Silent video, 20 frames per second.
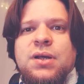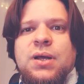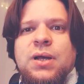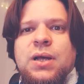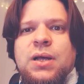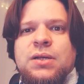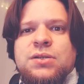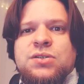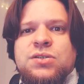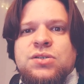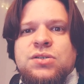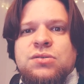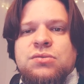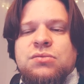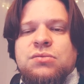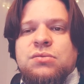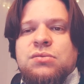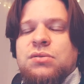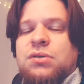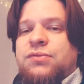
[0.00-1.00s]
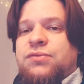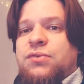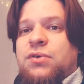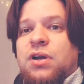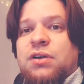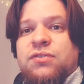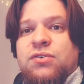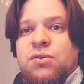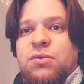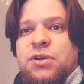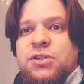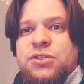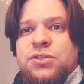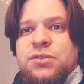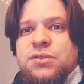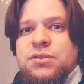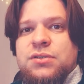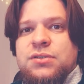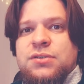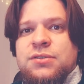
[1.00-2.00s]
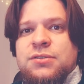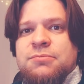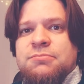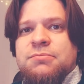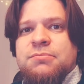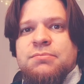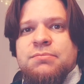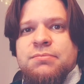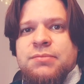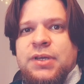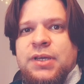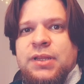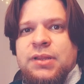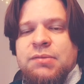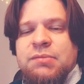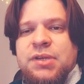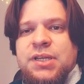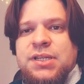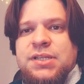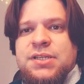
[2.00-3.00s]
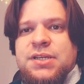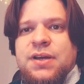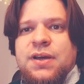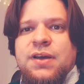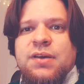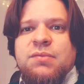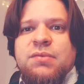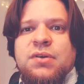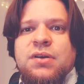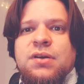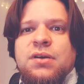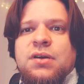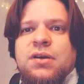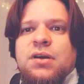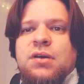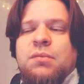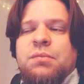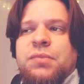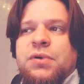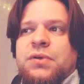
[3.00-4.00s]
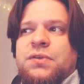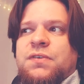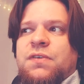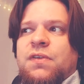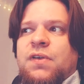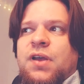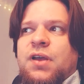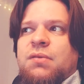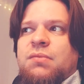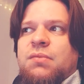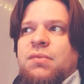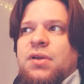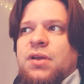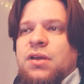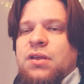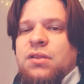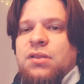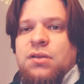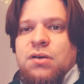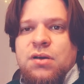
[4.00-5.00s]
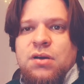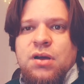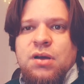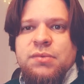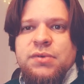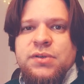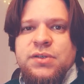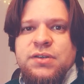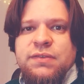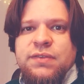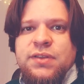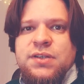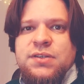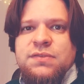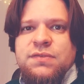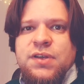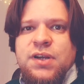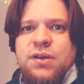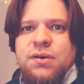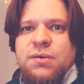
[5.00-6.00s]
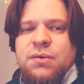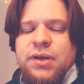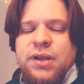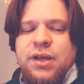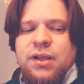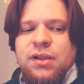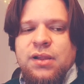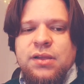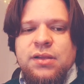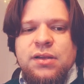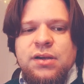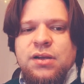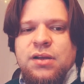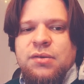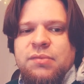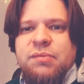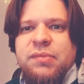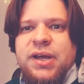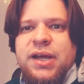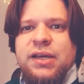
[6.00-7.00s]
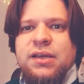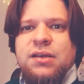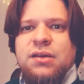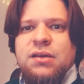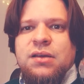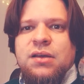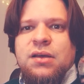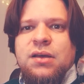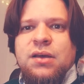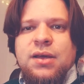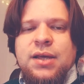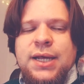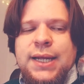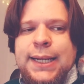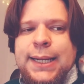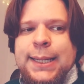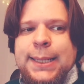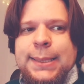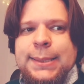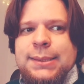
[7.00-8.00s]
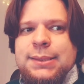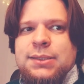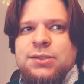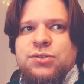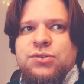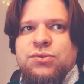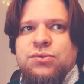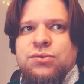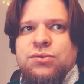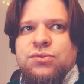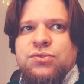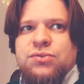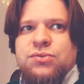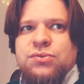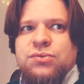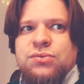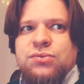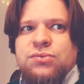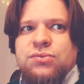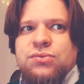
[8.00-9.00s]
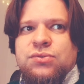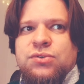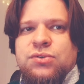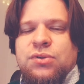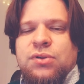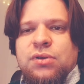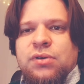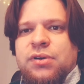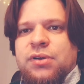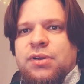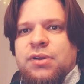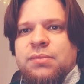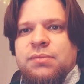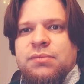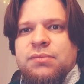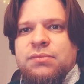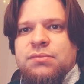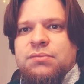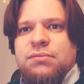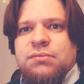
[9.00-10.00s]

Uh, so if you have questions in the meantime, post them in the comments of this video and I'll, I'll come back uh, to, to look at them